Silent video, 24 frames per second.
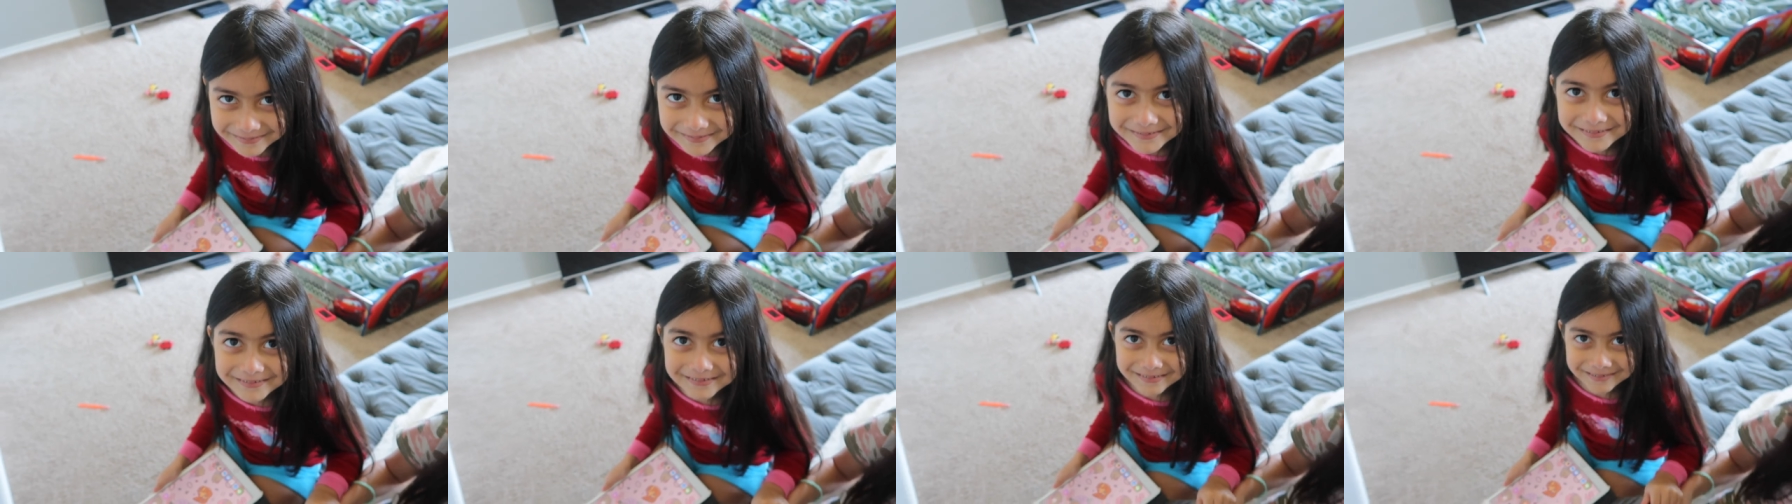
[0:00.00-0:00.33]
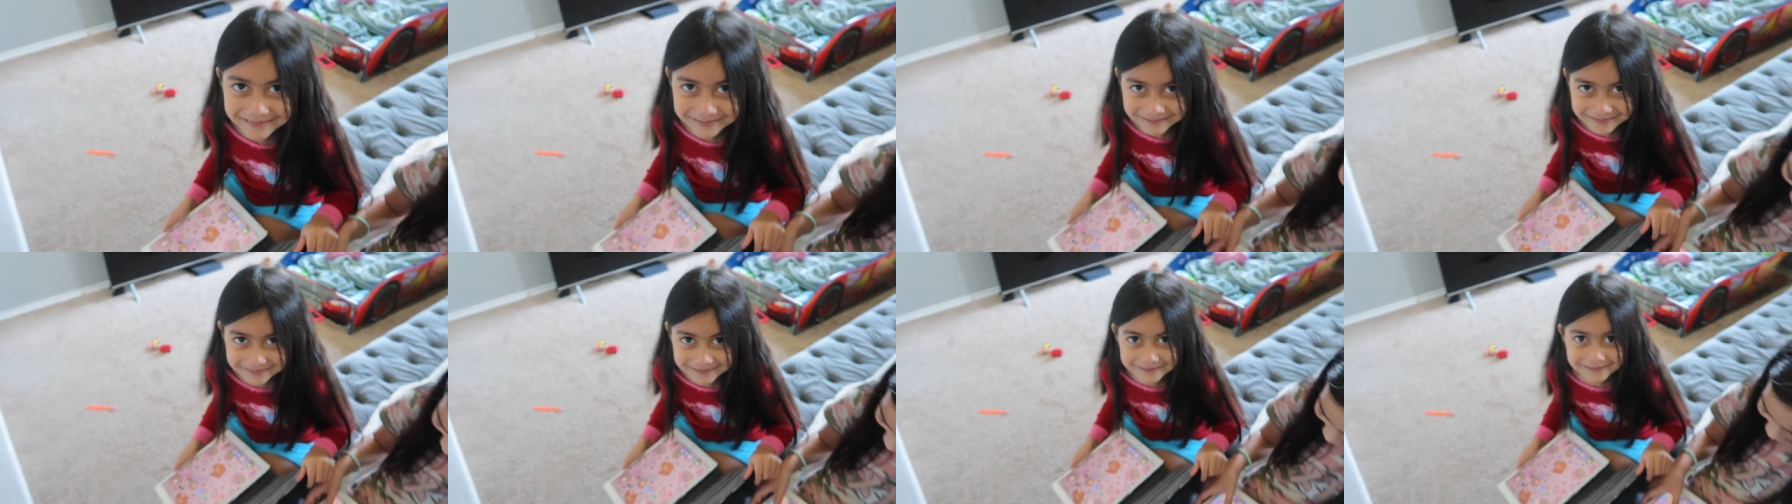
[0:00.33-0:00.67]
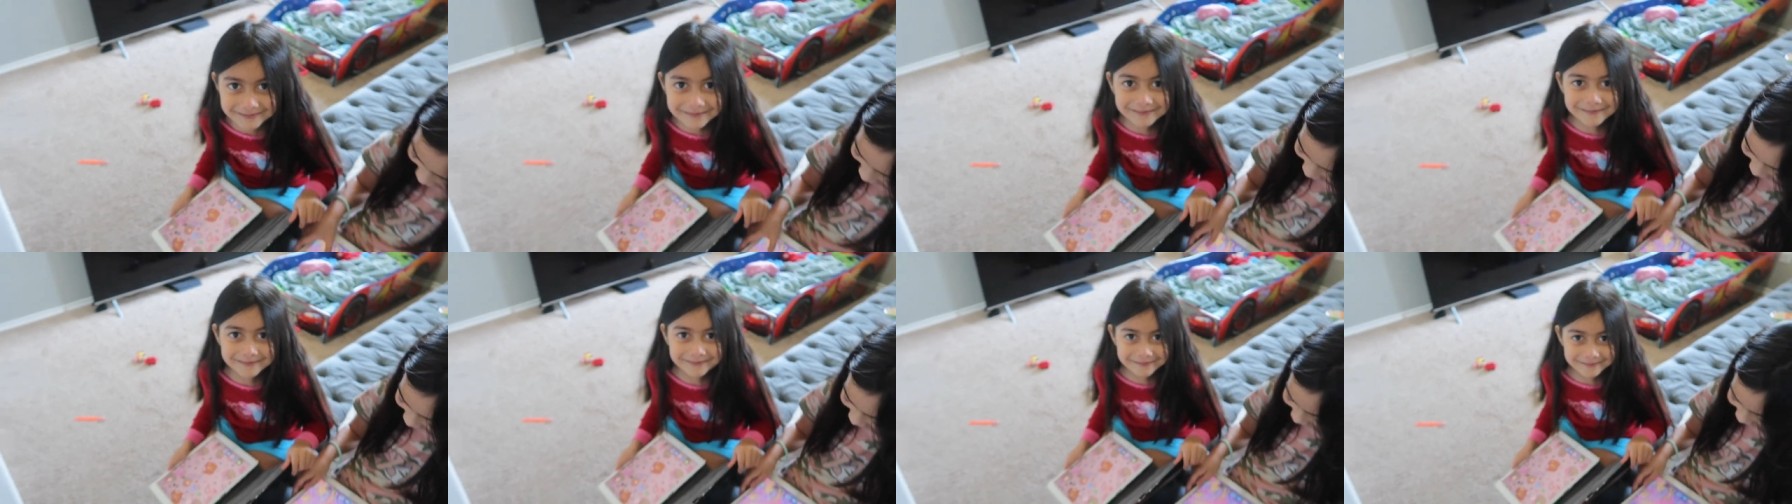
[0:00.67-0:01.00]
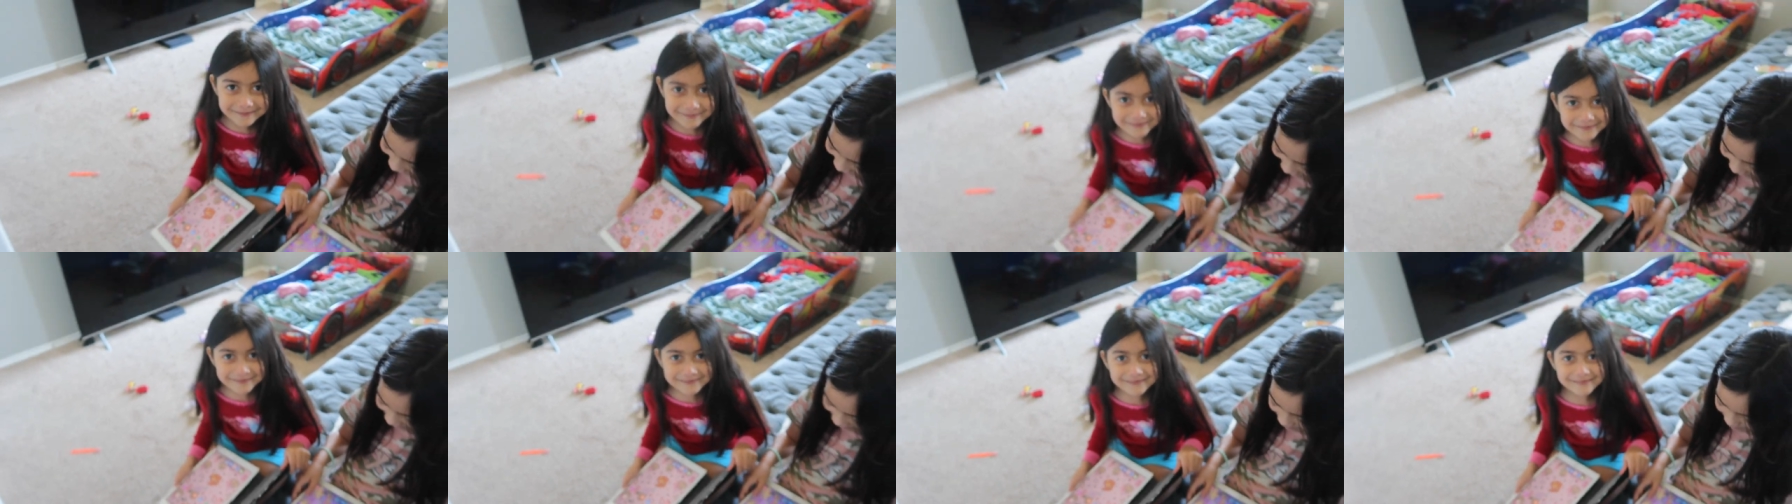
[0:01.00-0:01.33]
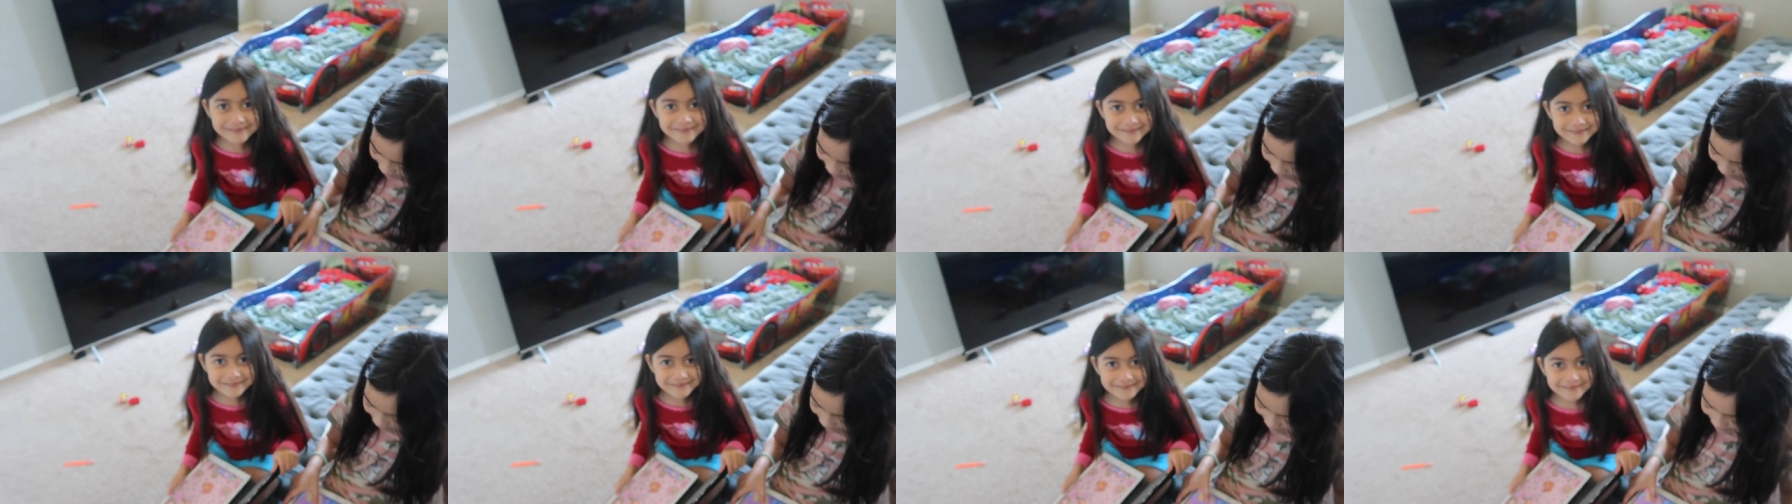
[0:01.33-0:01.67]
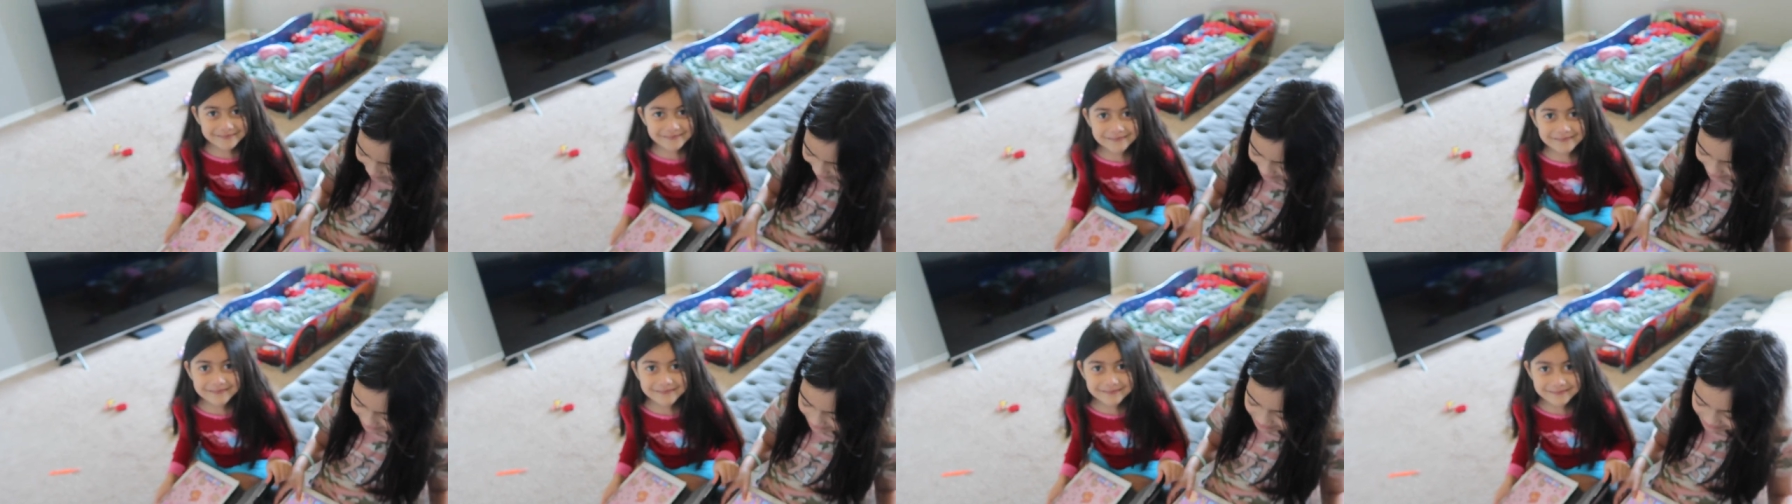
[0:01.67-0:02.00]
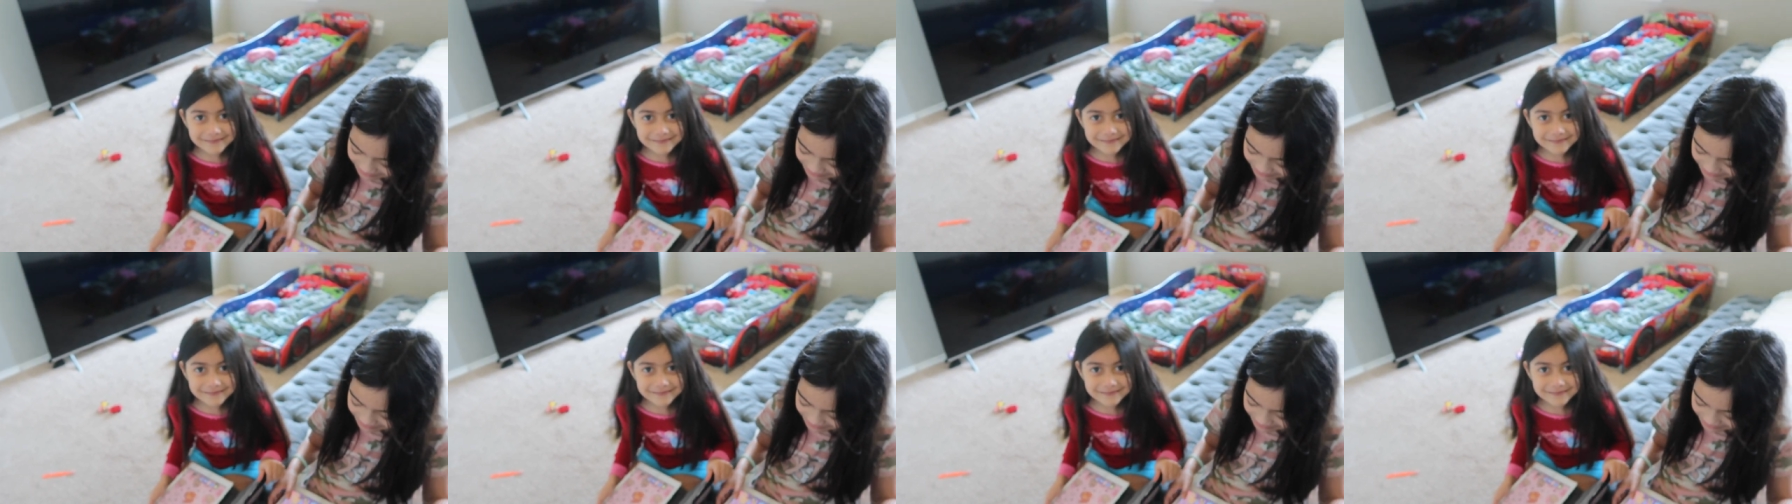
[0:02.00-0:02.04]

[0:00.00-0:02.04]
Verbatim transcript: She's gonna cry, guys. Look at her